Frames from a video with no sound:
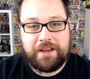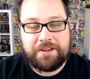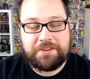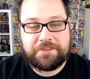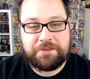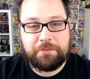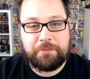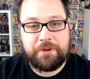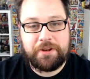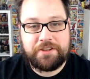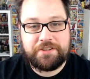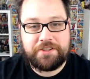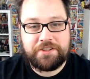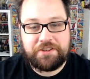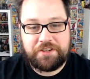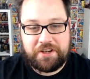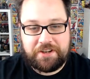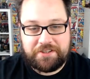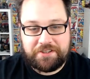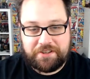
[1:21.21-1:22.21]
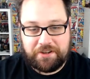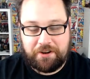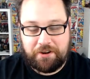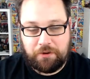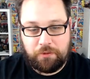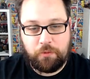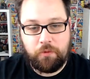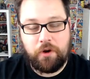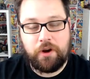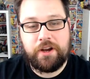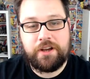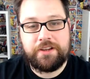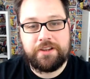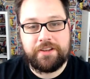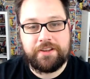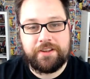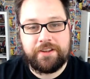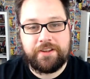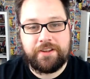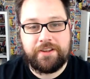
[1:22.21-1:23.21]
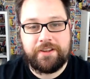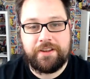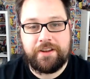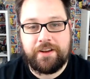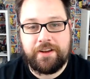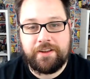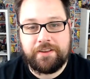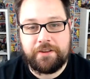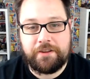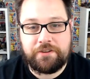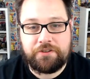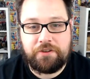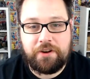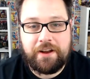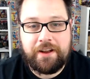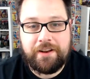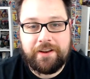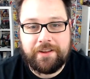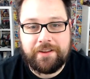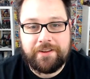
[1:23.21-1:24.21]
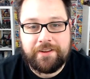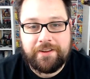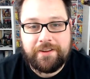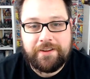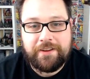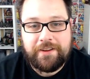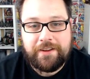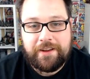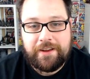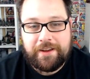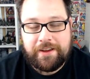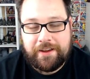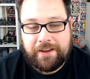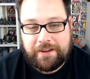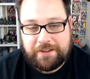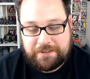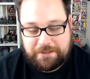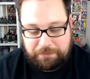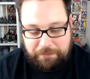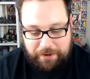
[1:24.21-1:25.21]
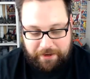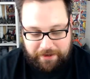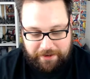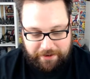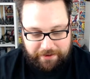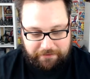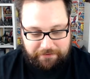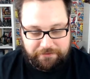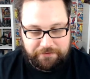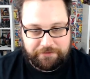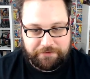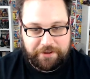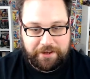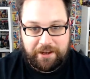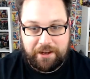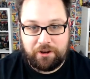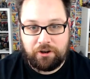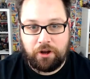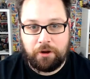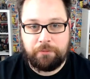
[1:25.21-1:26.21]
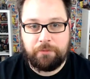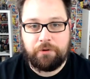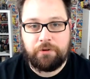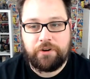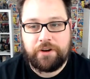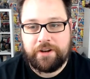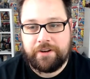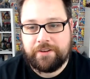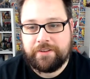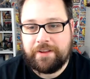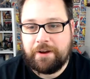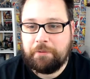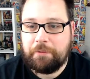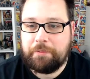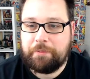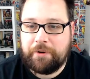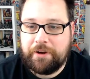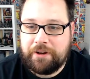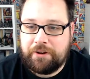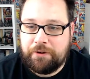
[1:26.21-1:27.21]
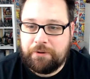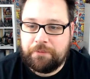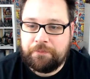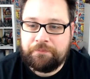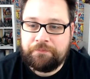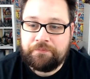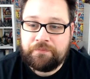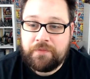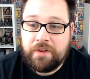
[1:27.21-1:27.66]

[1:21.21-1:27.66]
I had somebody suggest that I widen the trailer to make it fit a lot more in. That would be pretty cool.